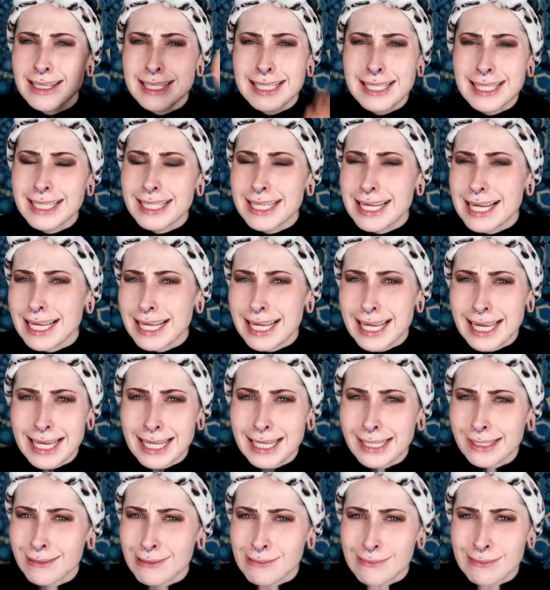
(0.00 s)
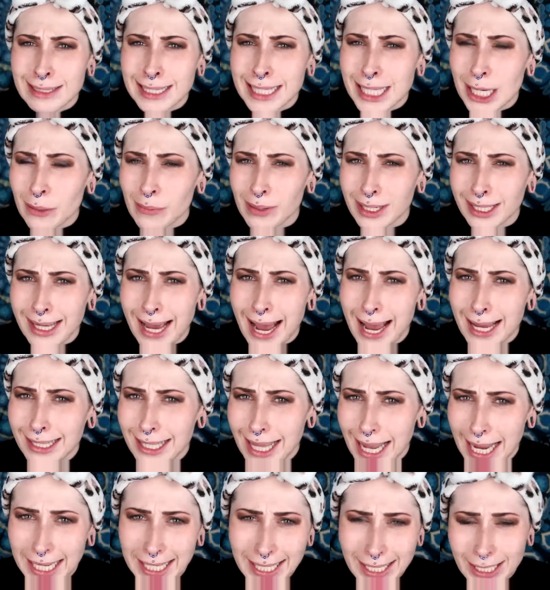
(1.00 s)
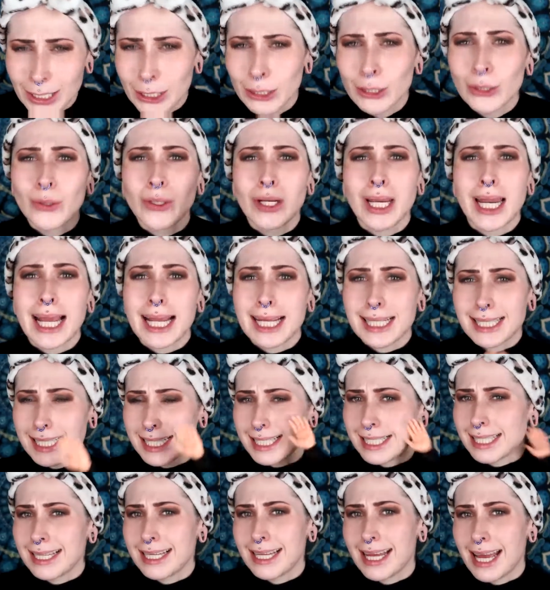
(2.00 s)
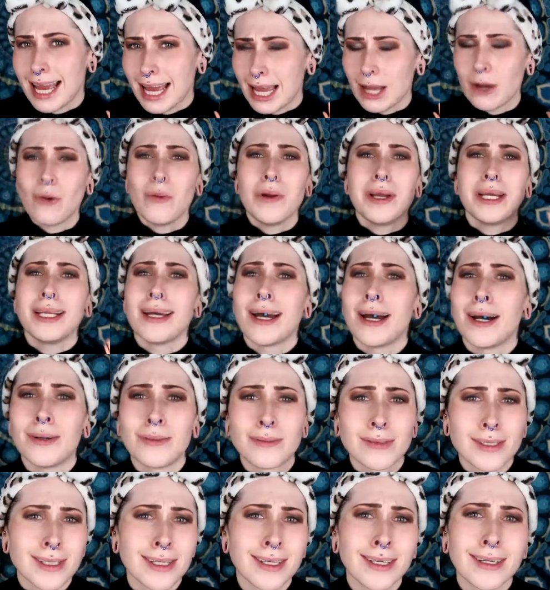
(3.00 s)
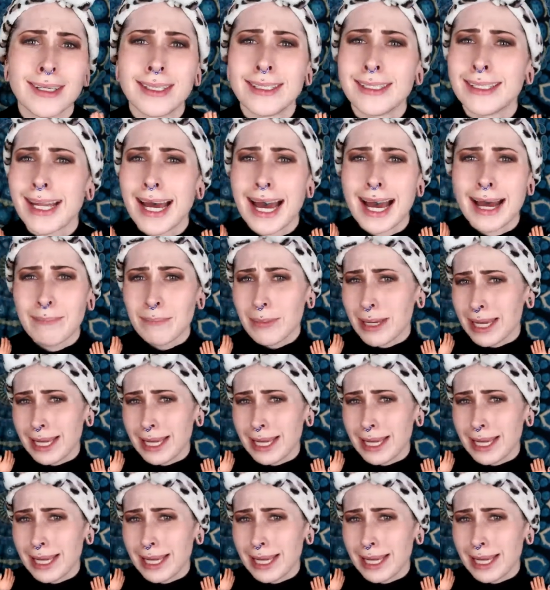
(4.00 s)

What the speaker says: stinking liquid eyeliner. Who needs it today? We don't. Not